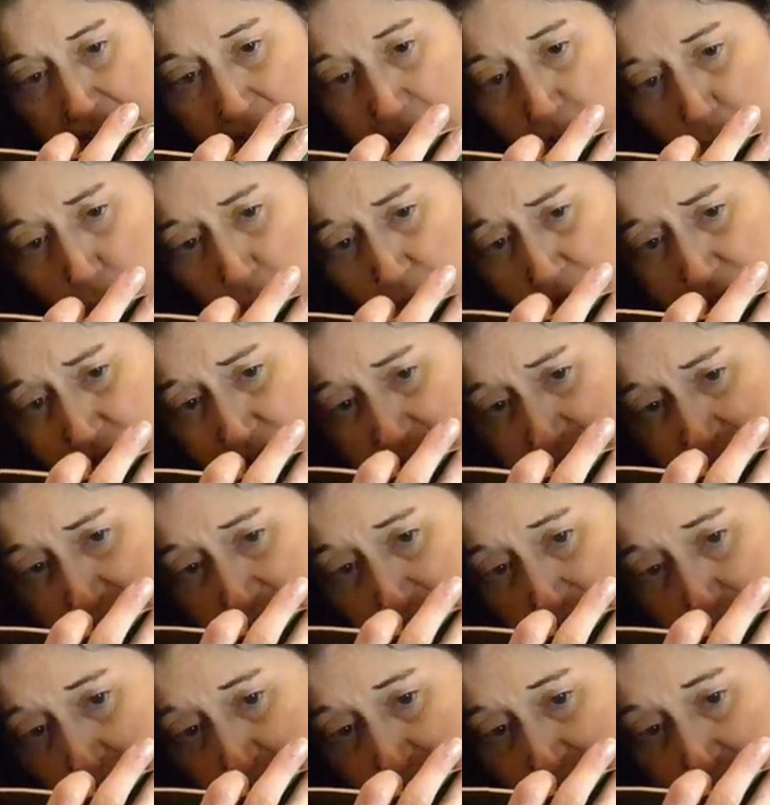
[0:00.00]
At one
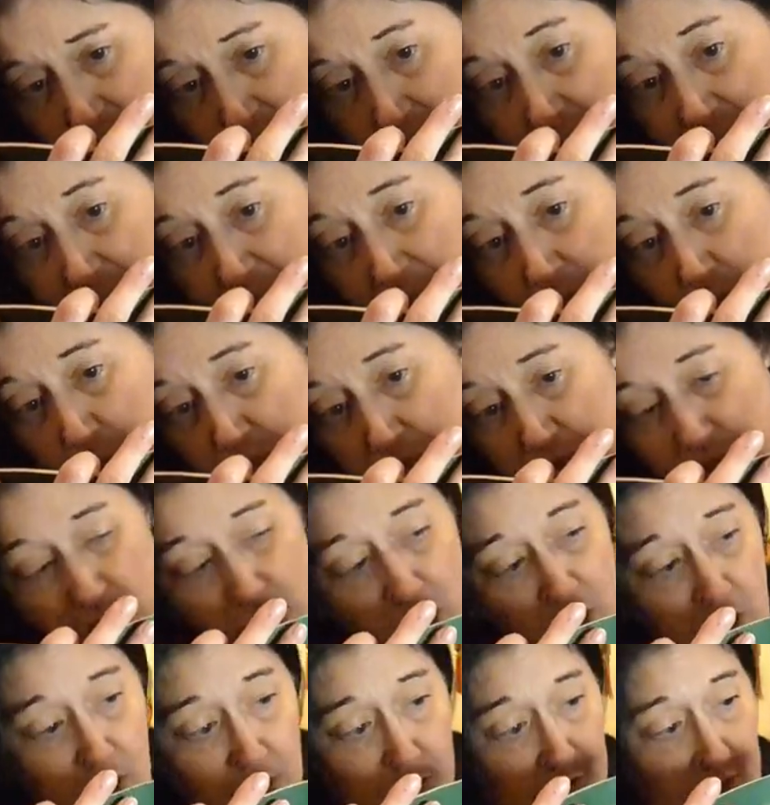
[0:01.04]
time, it was
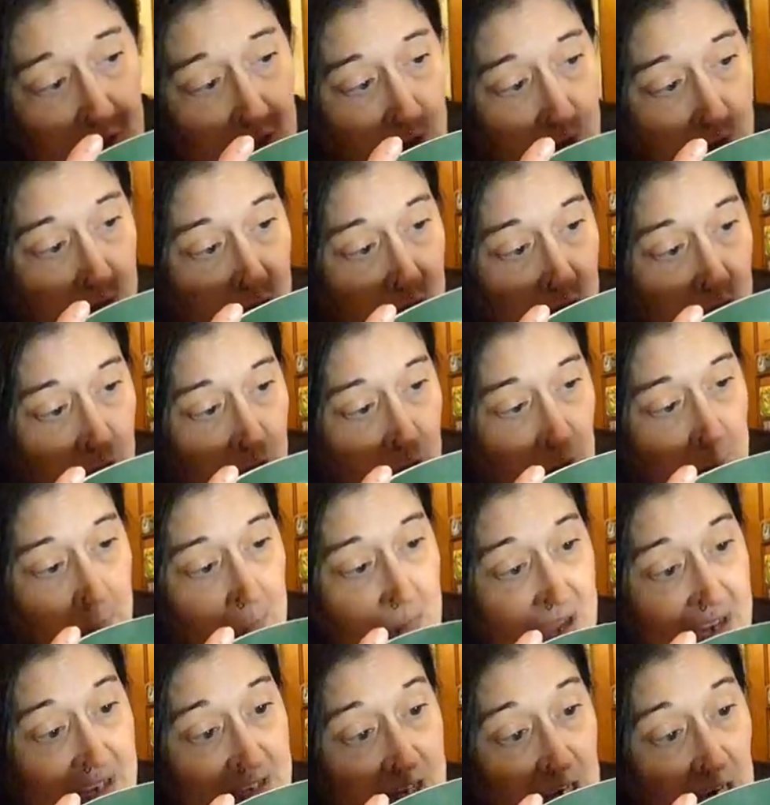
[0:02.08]
on the
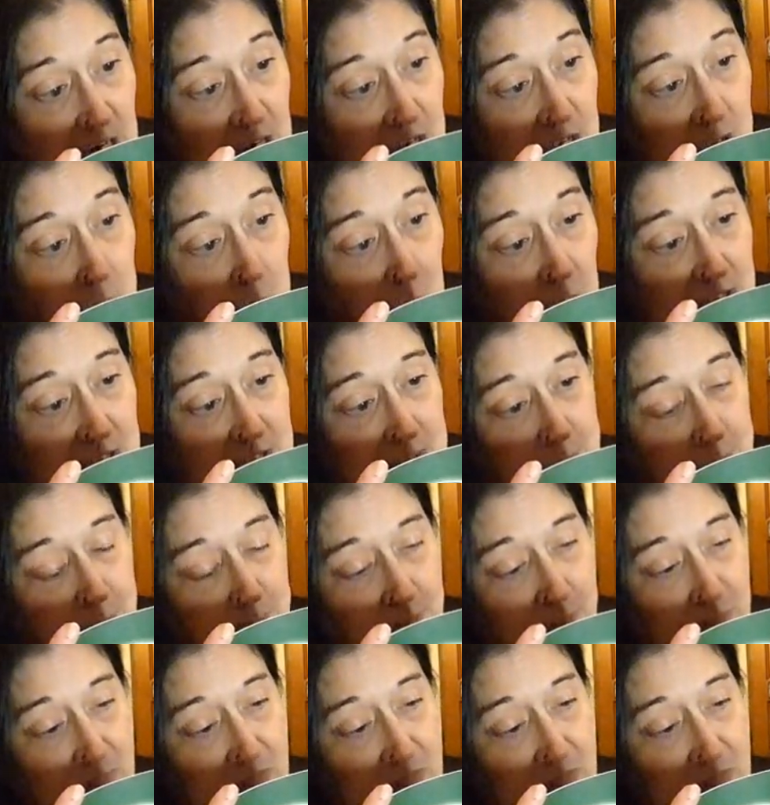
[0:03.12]
main highway.